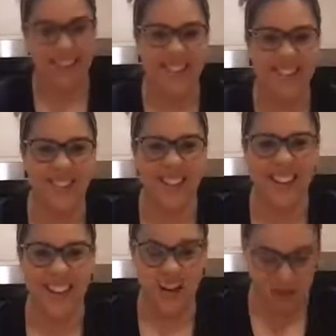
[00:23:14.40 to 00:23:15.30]
That's
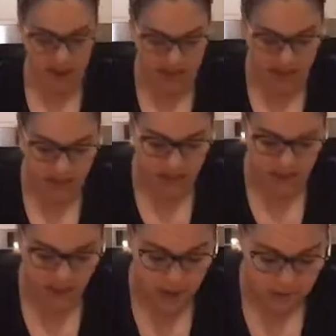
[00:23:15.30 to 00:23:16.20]
fine. Right, okay, so
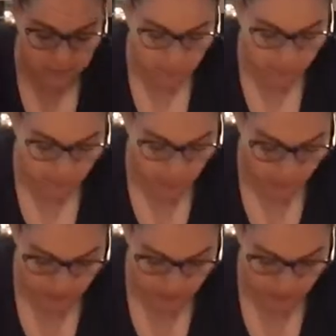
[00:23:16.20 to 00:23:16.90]
we're